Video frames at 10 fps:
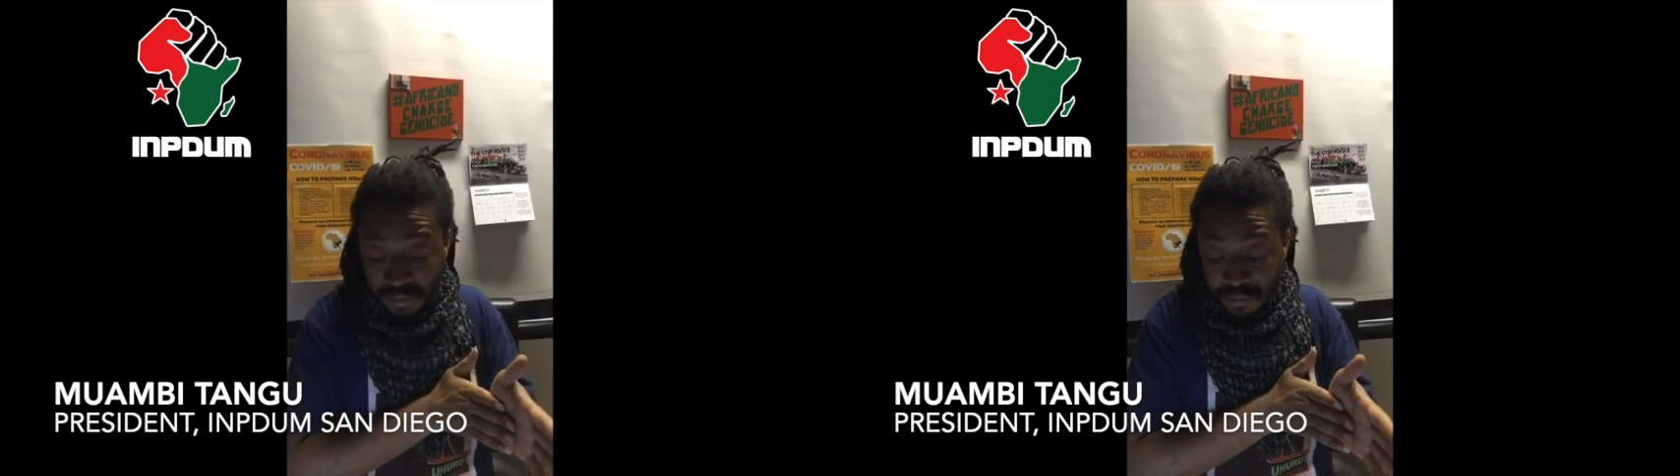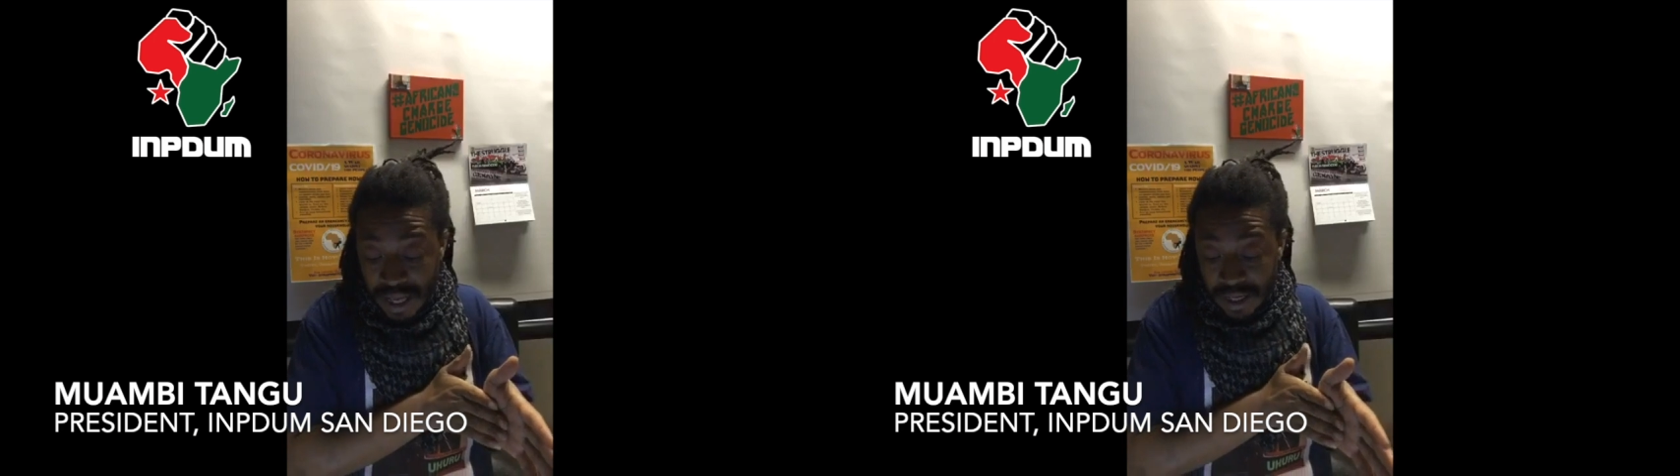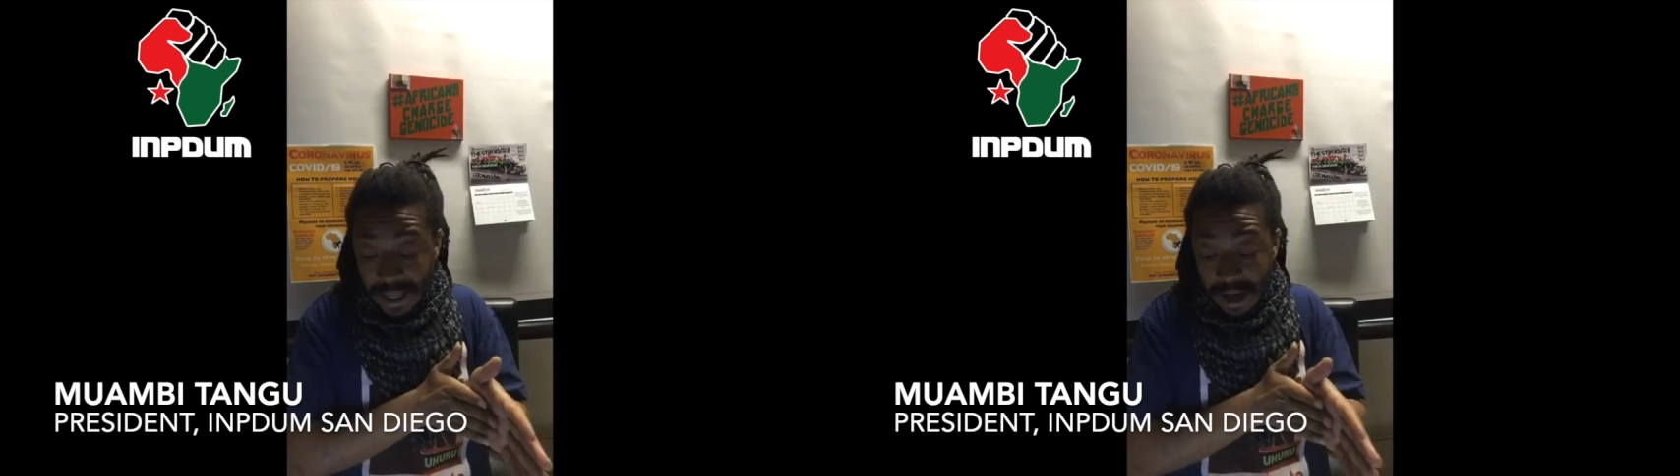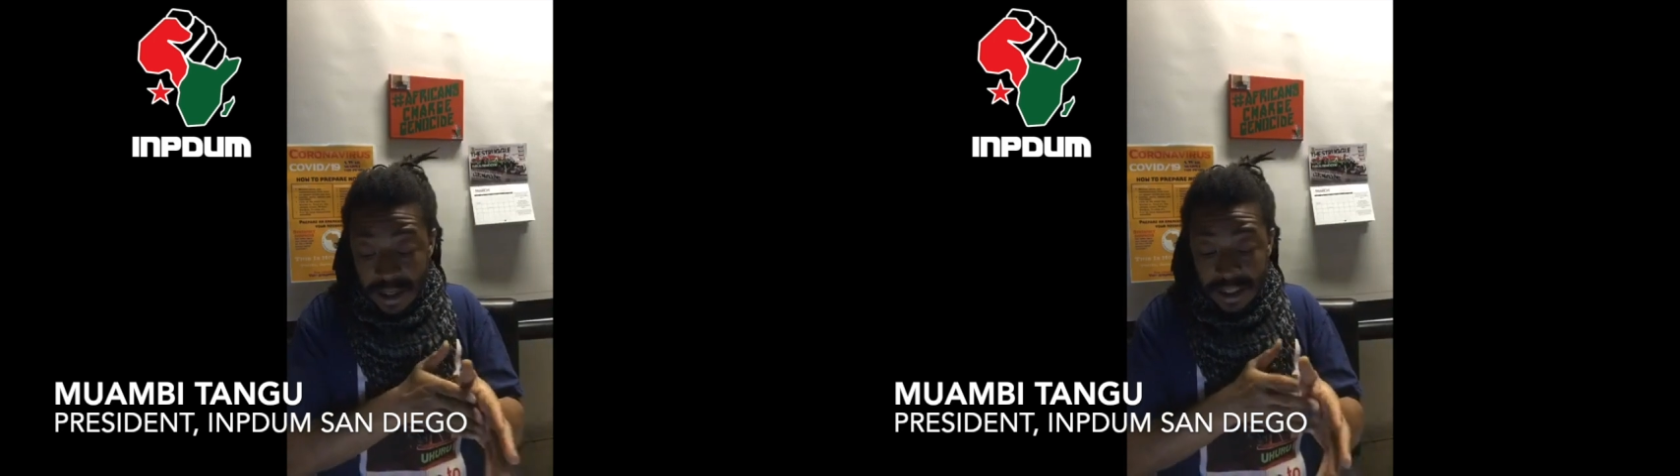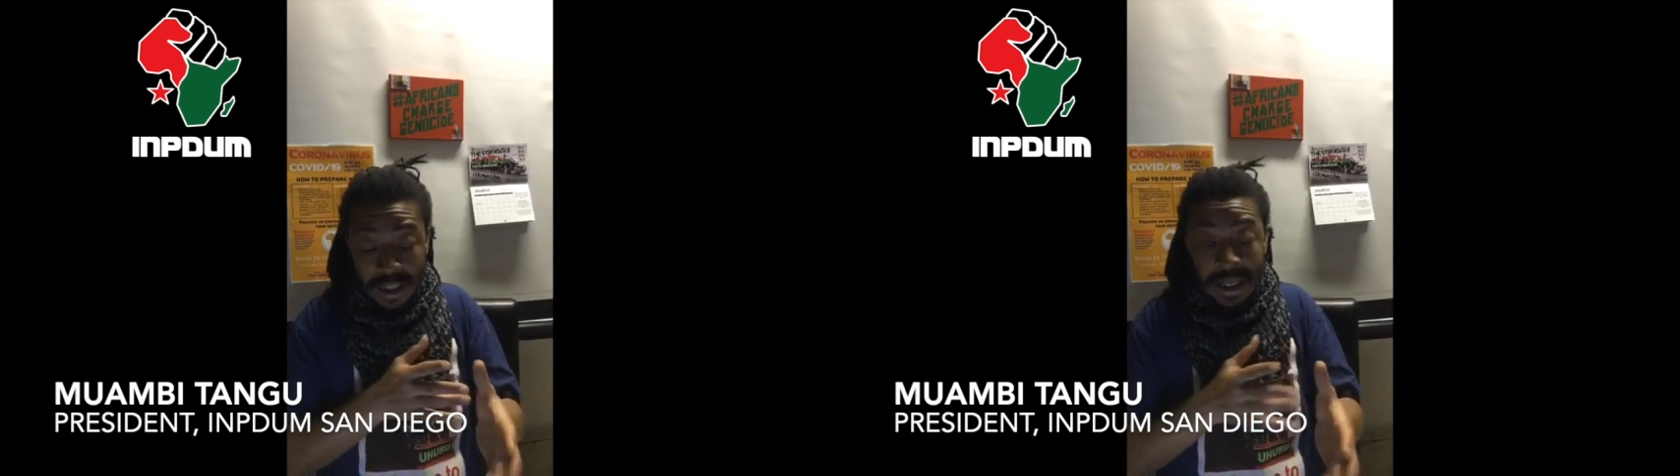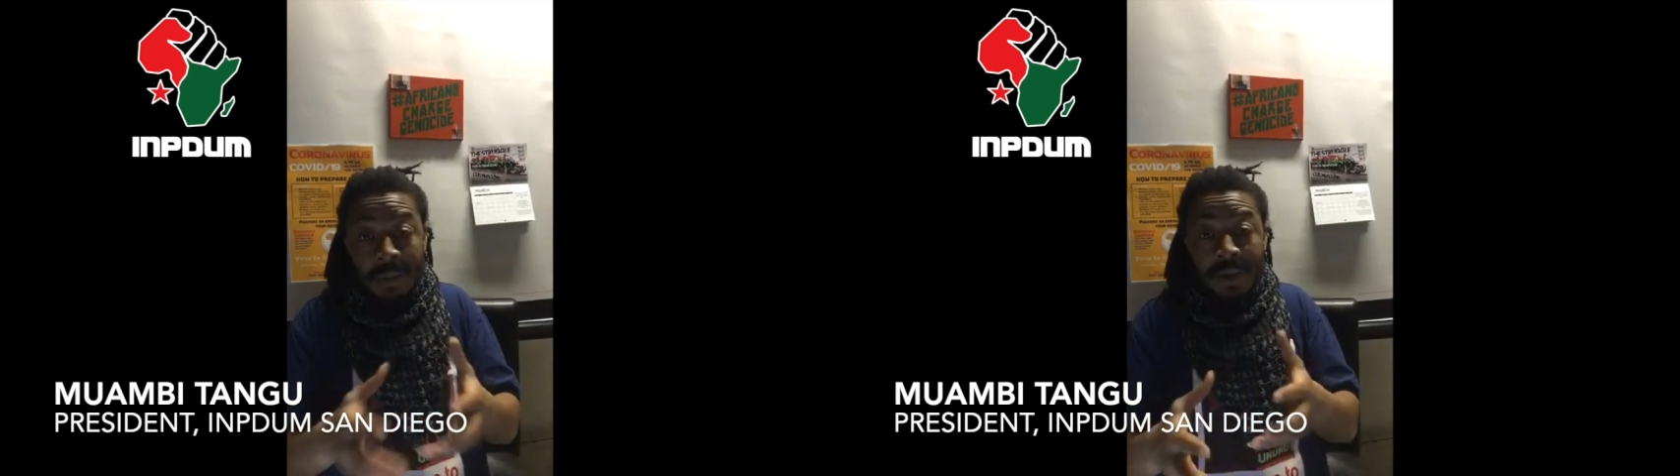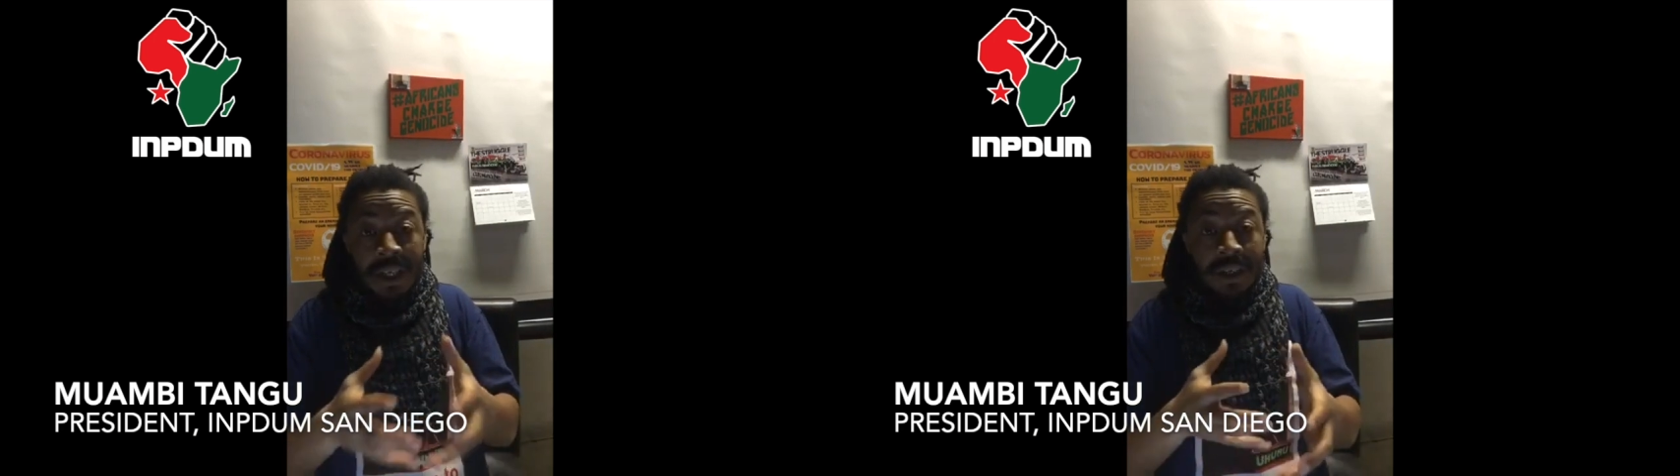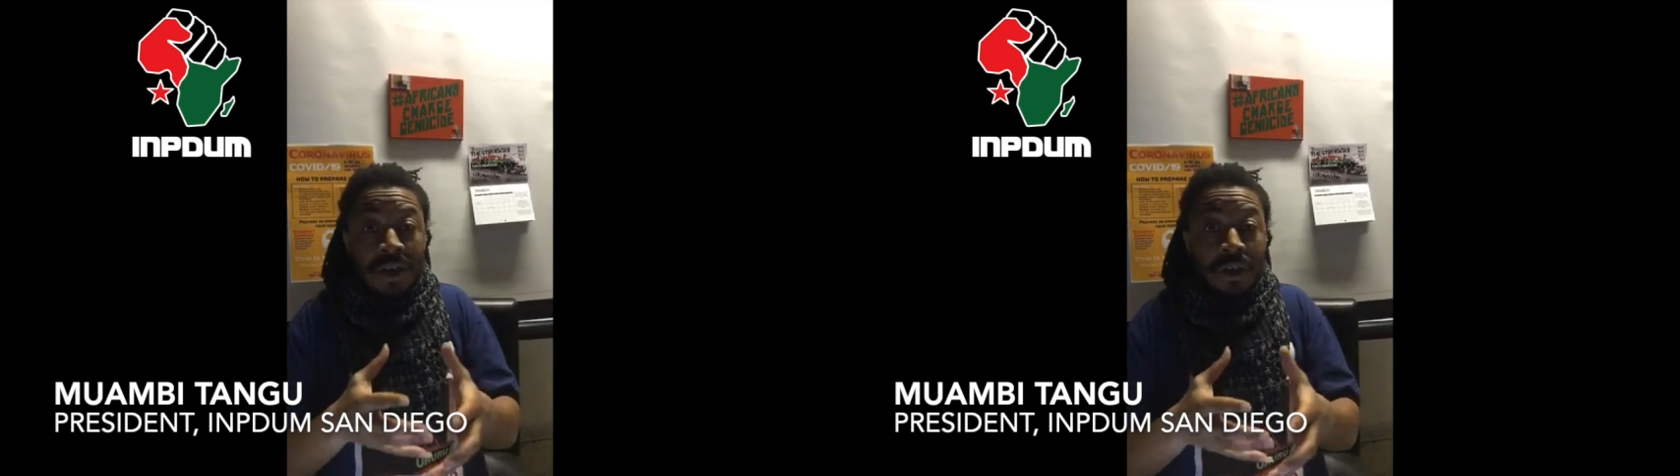allowed us to come to
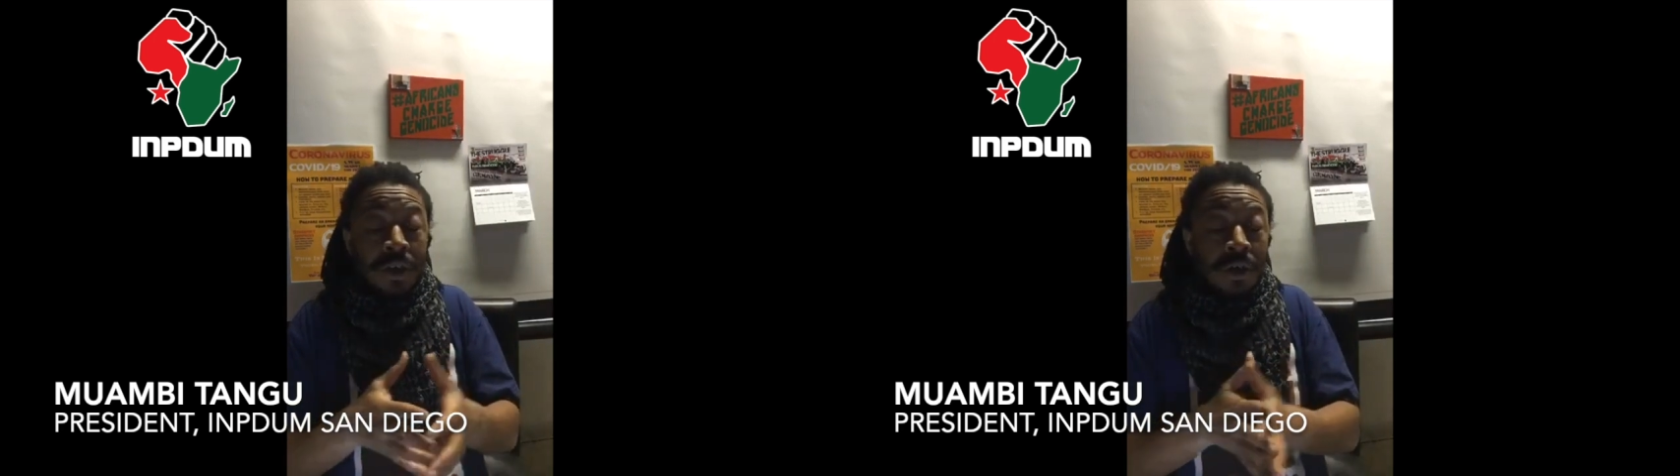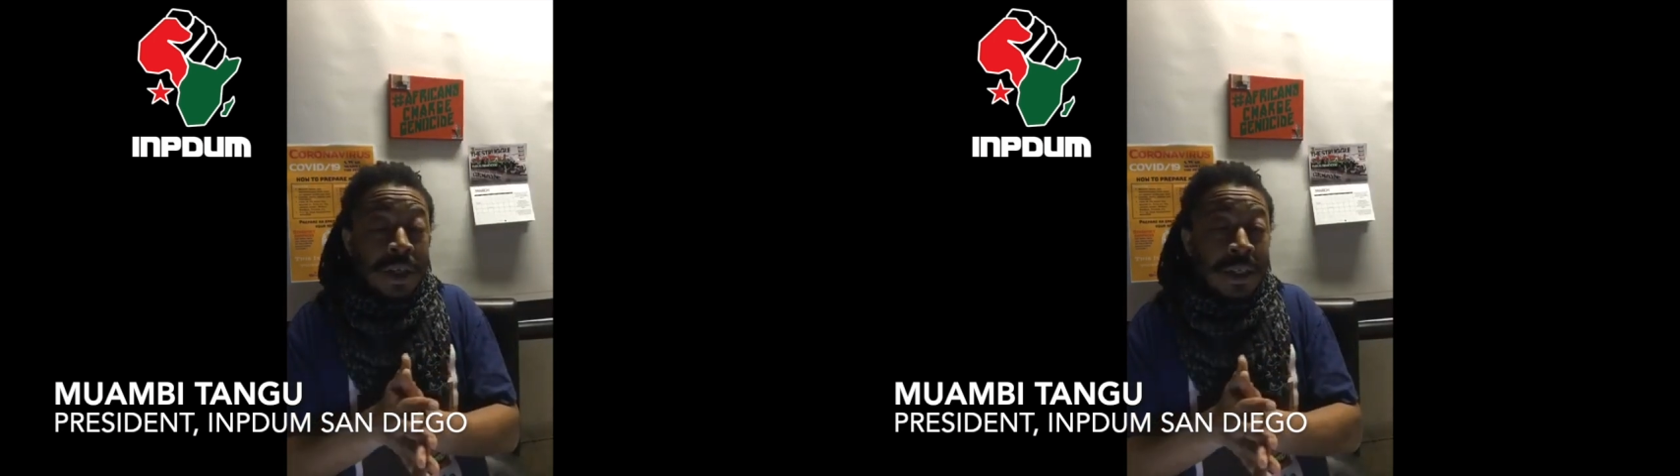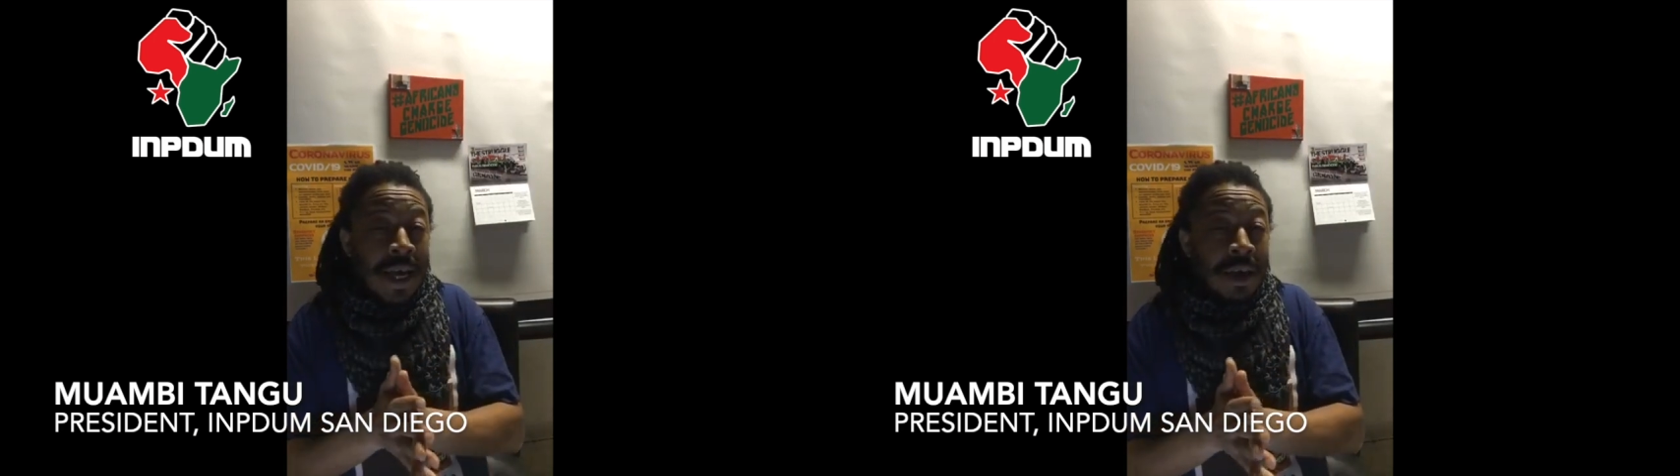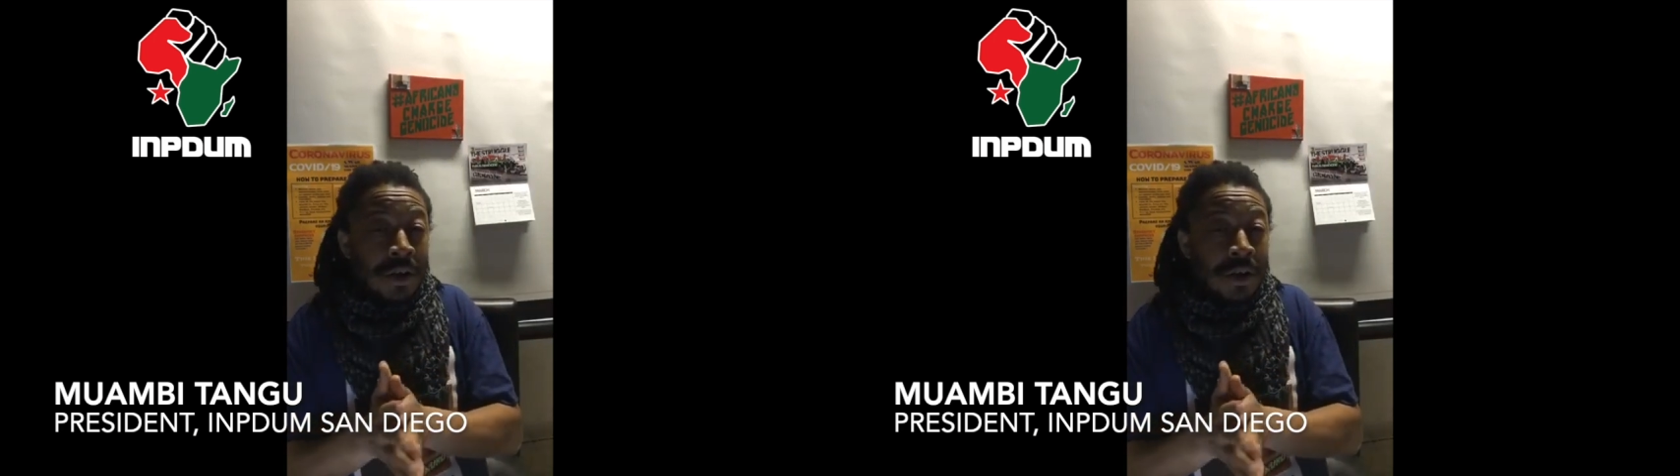these conclusions like,